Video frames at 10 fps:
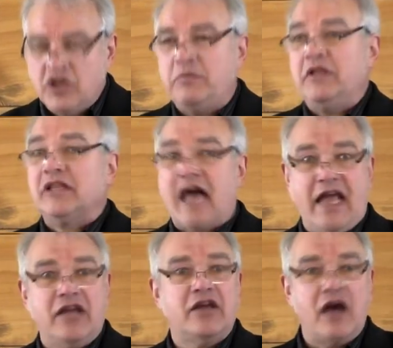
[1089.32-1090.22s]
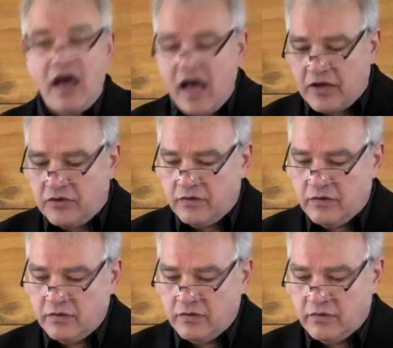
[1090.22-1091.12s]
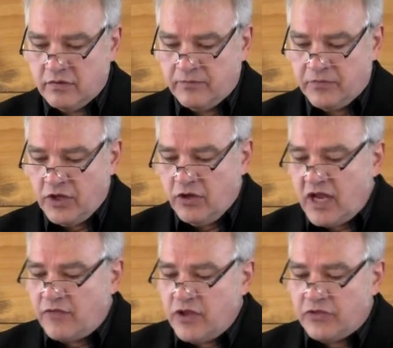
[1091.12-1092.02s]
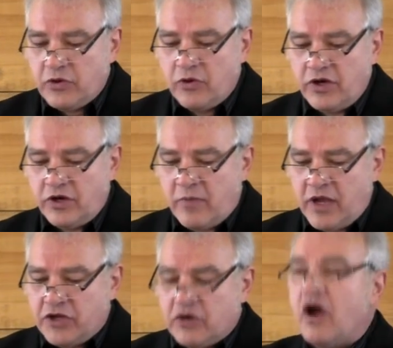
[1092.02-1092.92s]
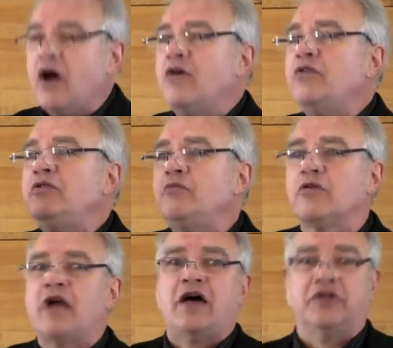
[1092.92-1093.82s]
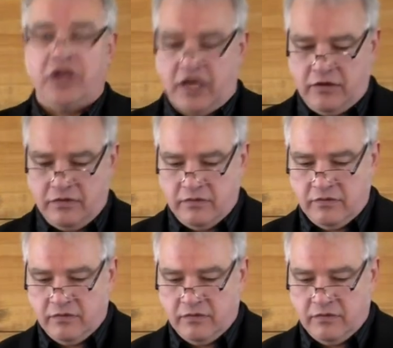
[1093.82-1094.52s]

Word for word: You could be like God. You could have the authority to make your own morality.